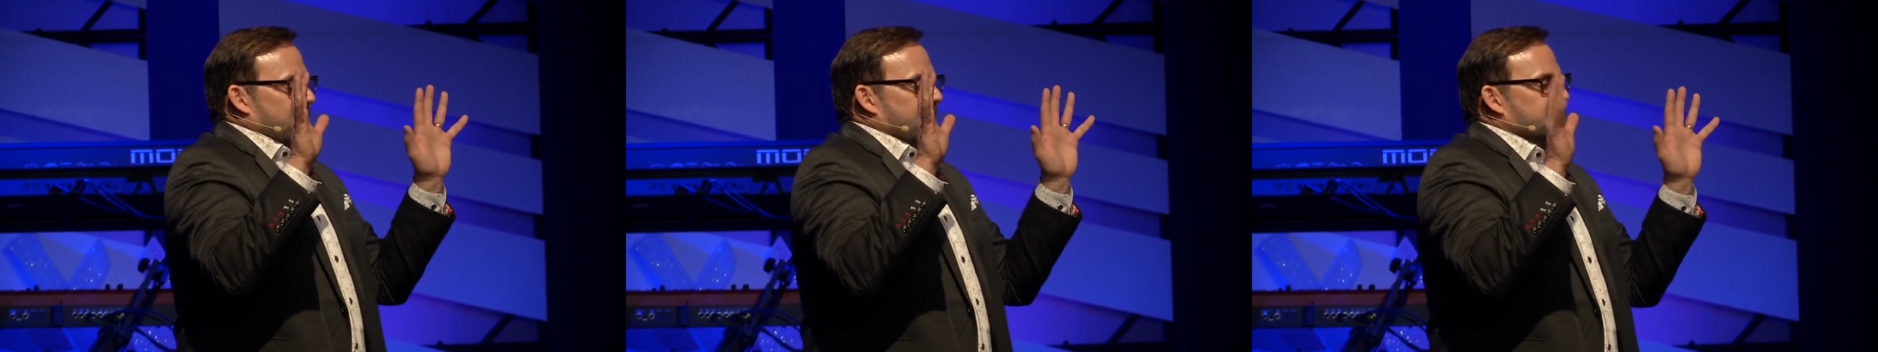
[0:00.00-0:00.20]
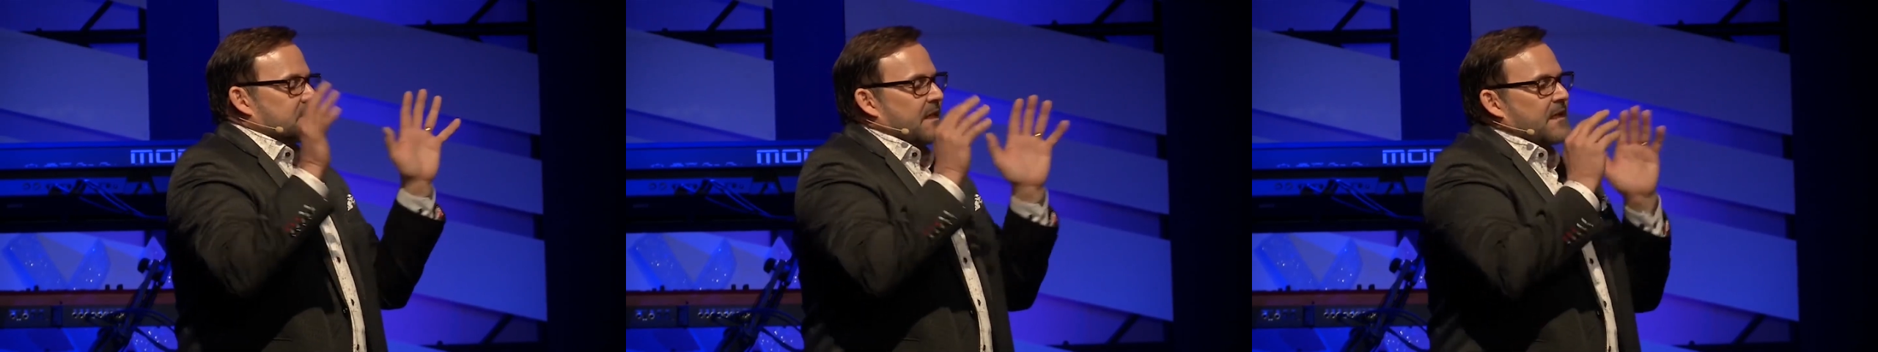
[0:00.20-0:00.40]

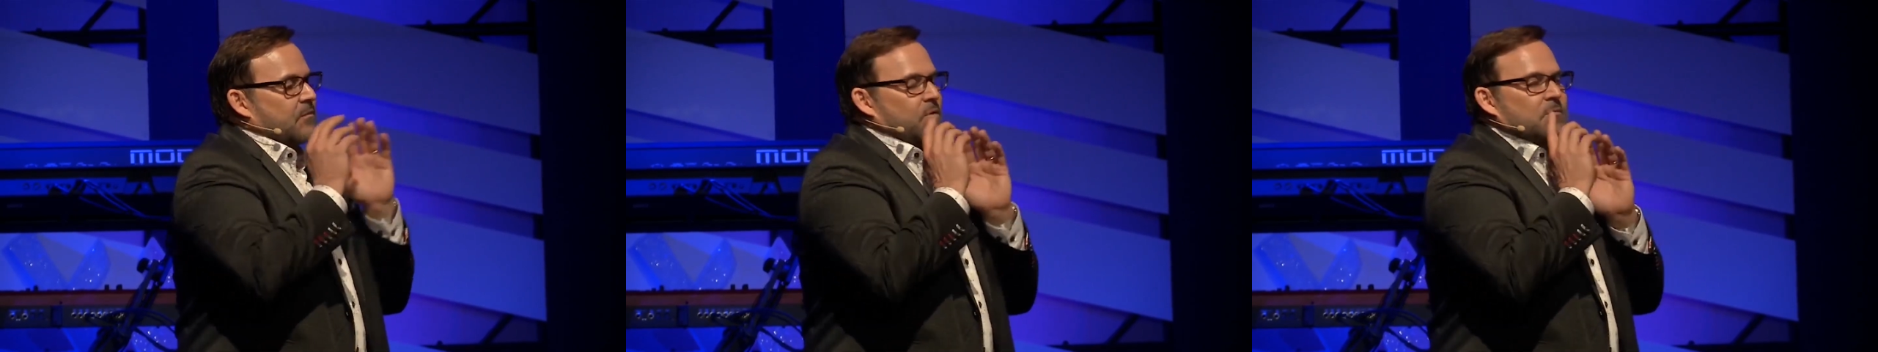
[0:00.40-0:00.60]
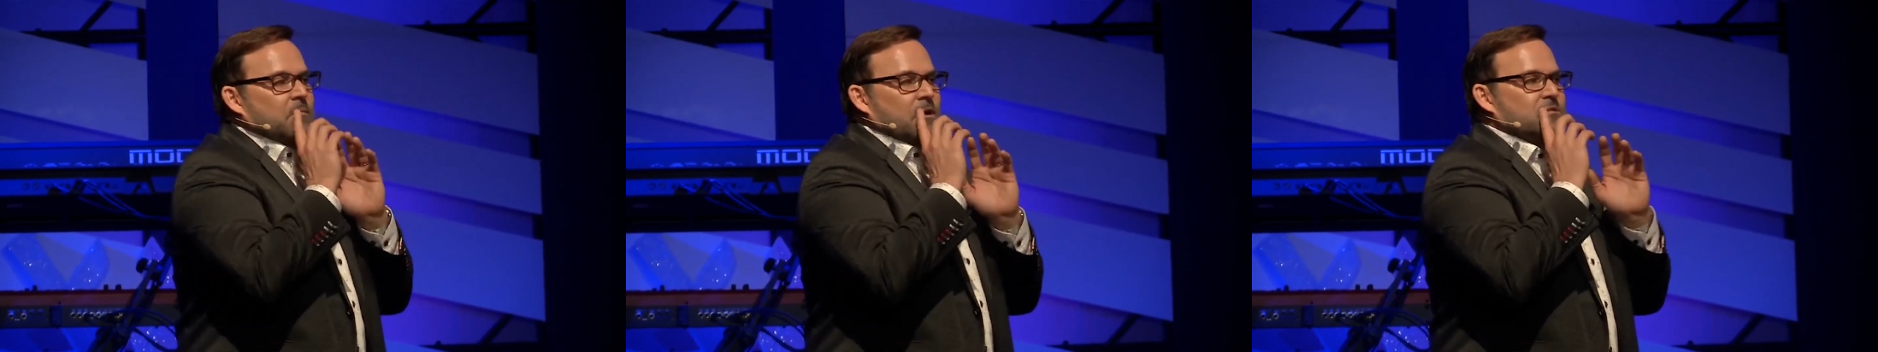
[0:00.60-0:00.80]
It's
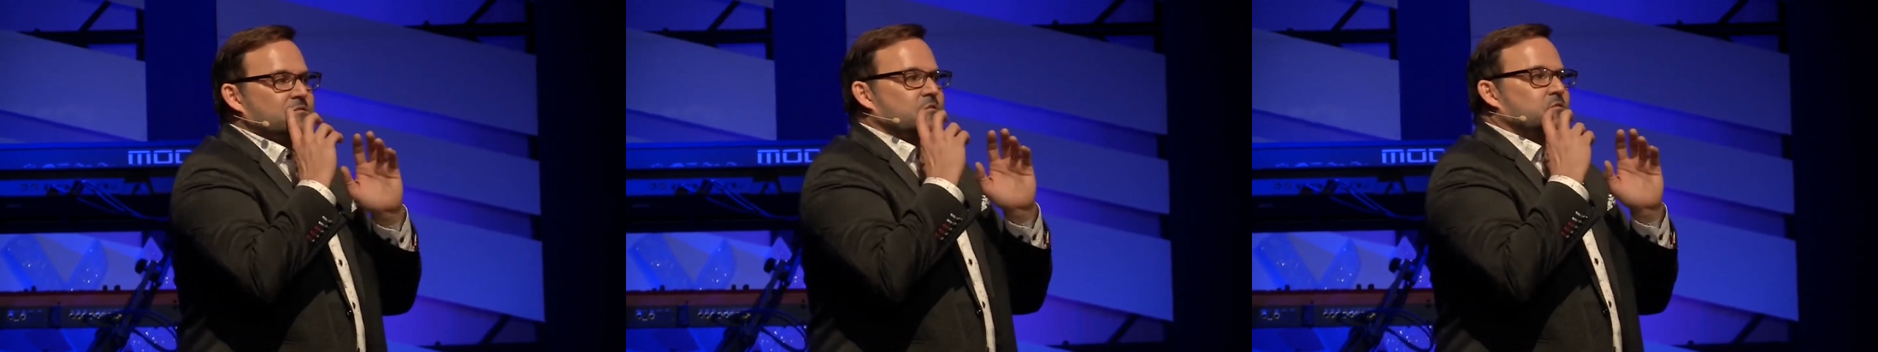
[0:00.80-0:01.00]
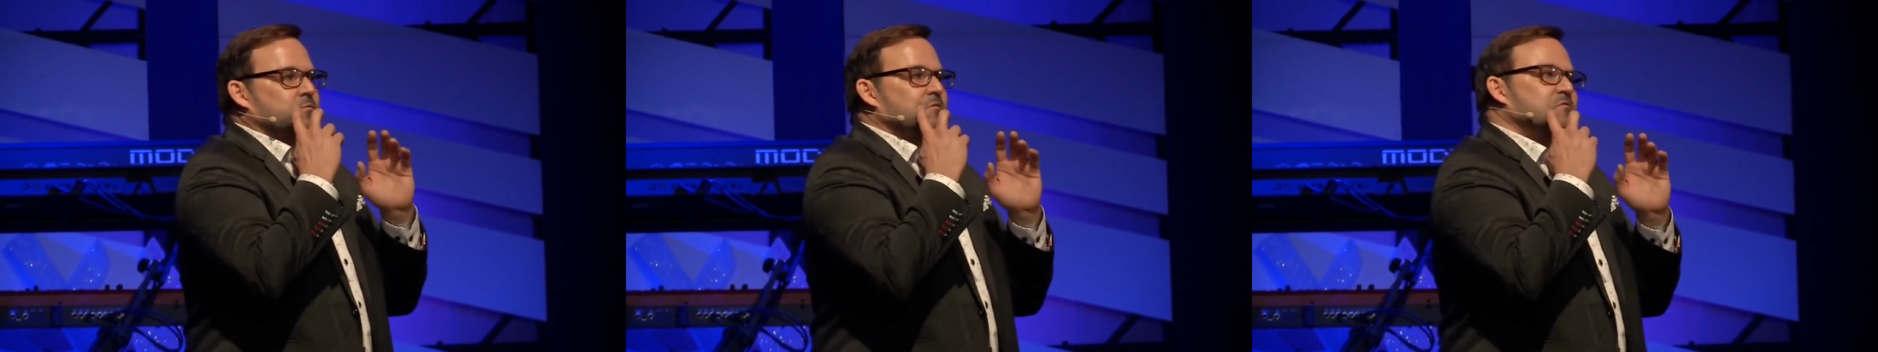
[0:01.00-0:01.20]
like when
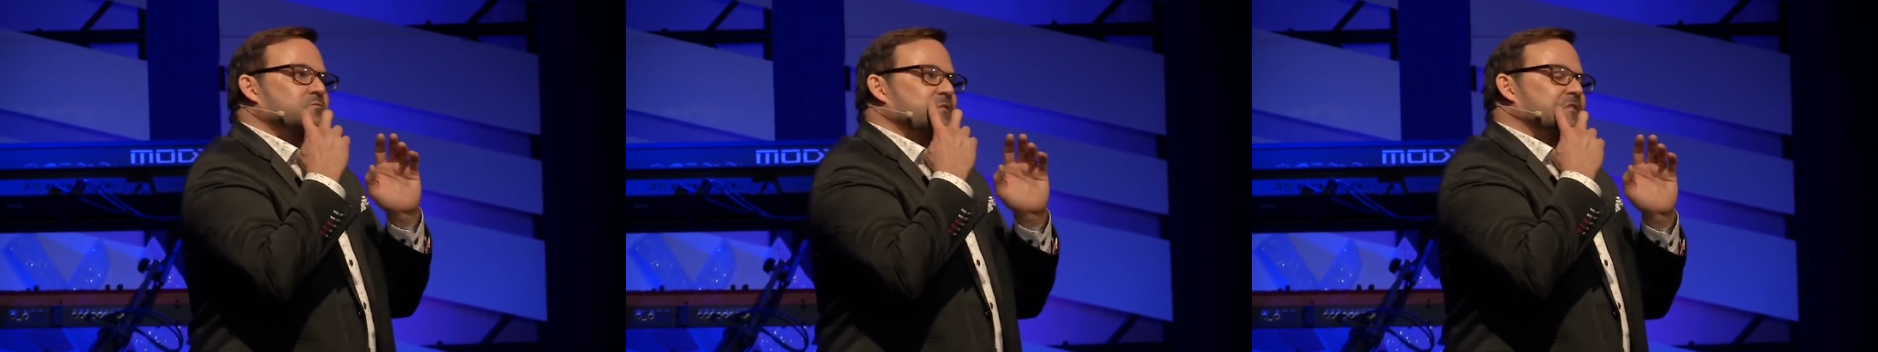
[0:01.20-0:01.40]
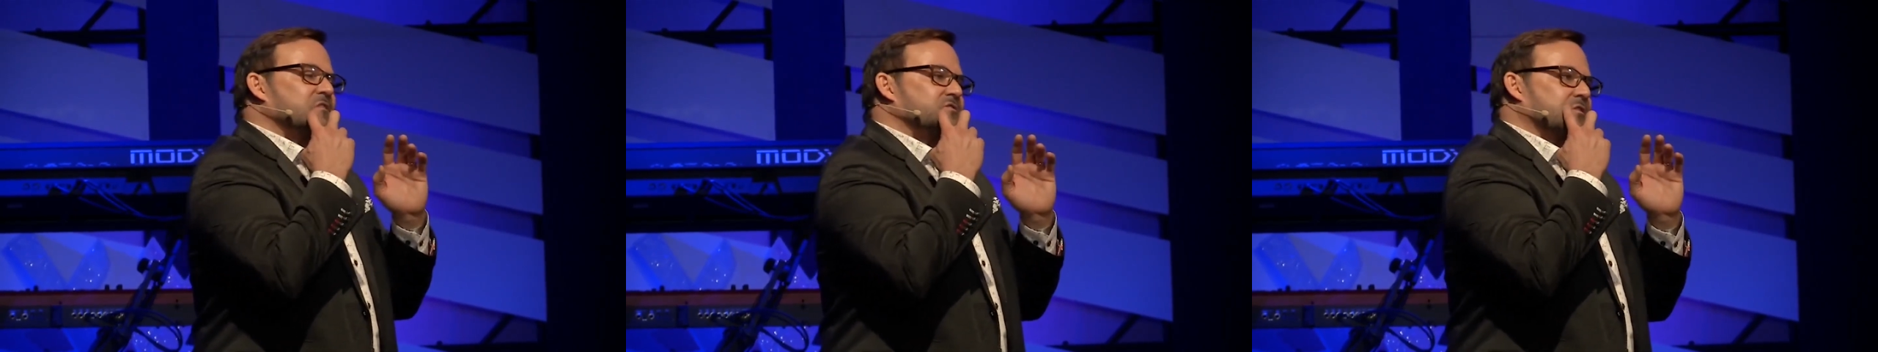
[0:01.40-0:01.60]
Moses was
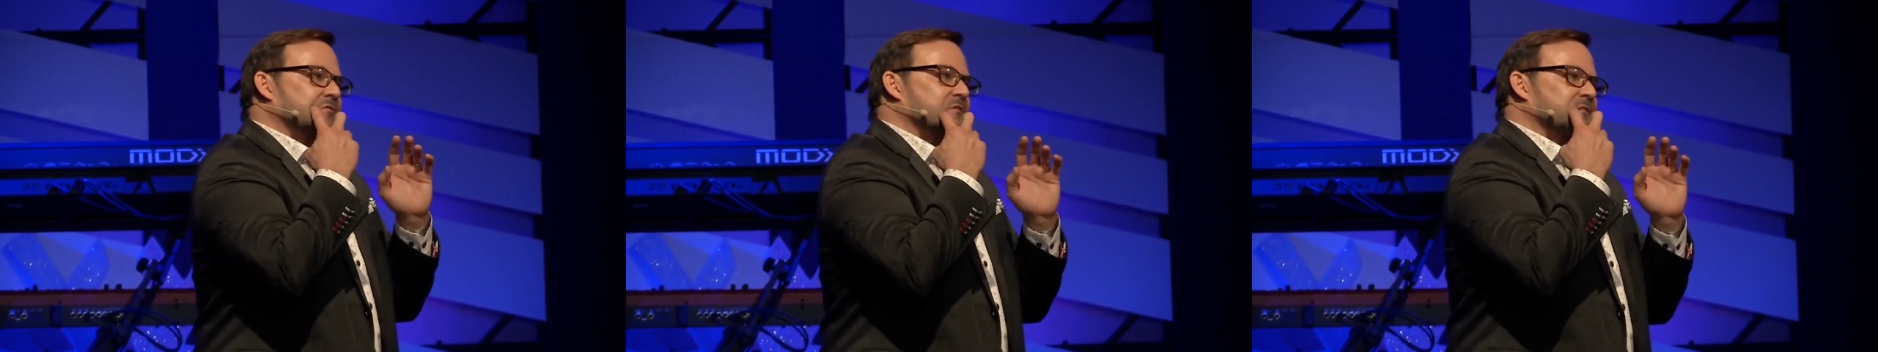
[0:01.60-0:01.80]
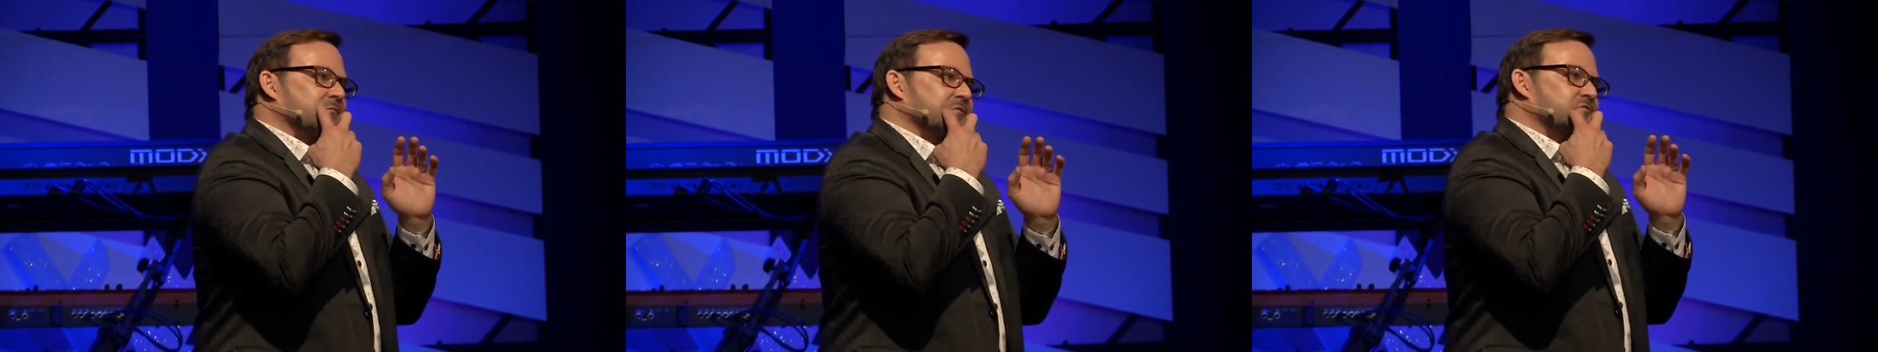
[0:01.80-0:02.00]
with the
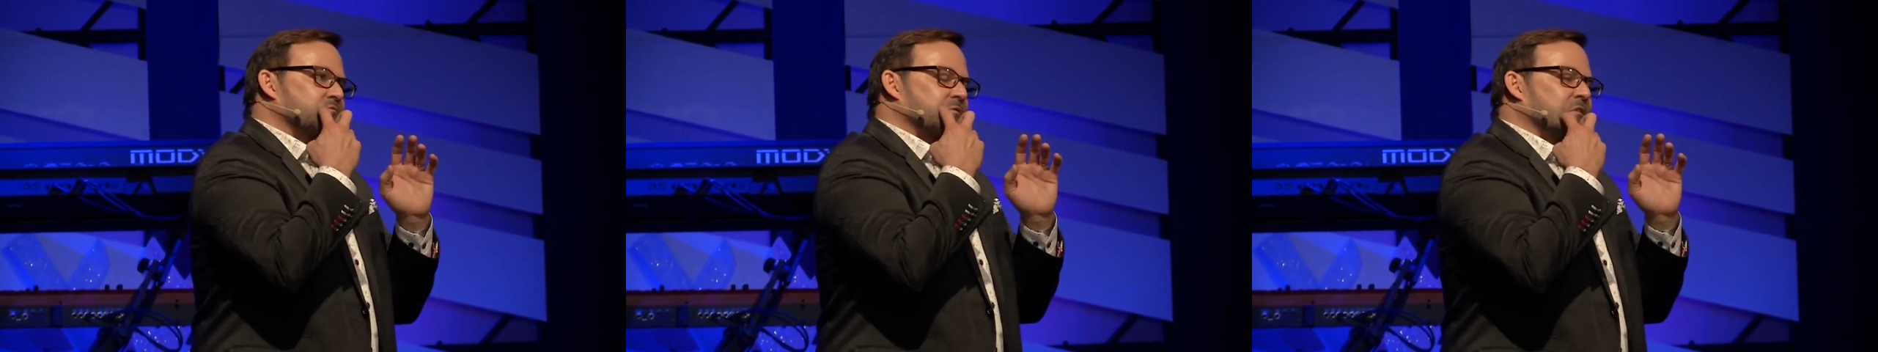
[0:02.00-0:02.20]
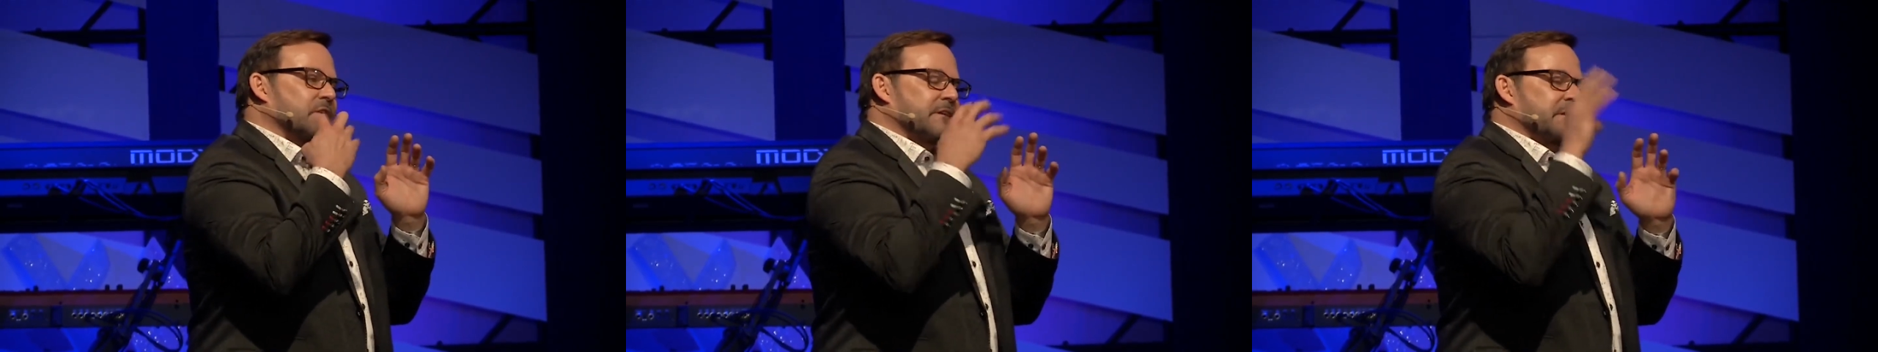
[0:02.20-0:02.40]
children of
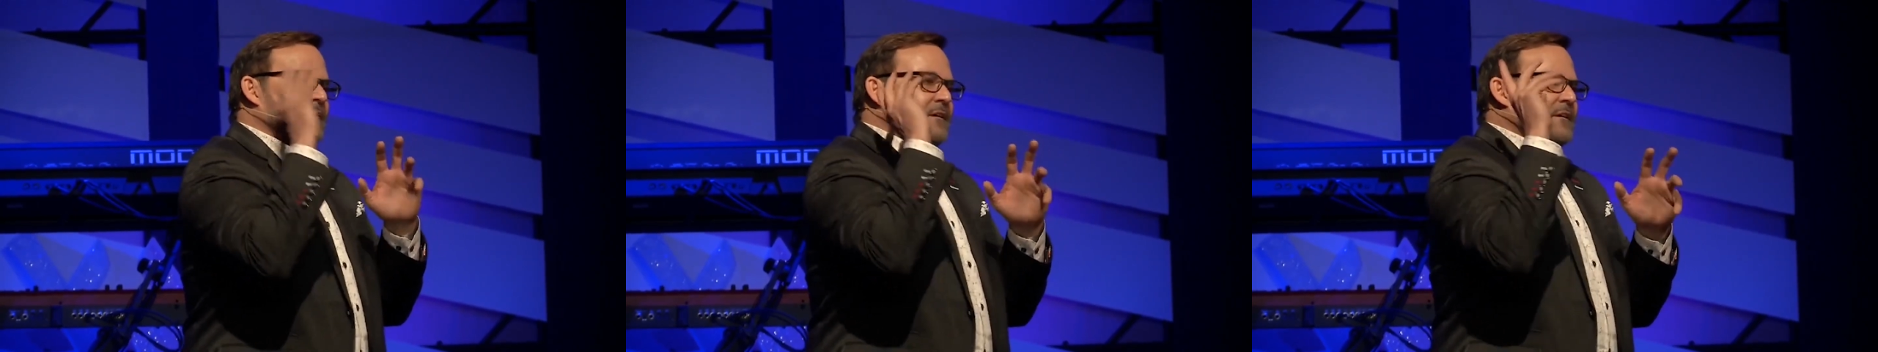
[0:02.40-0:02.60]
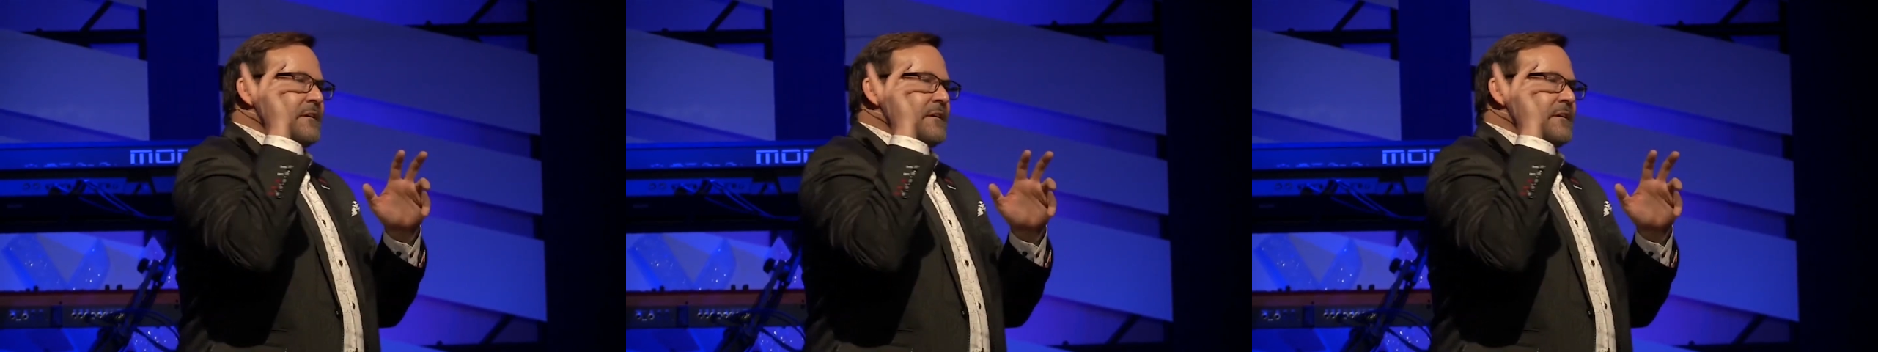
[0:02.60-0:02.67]
Israel and,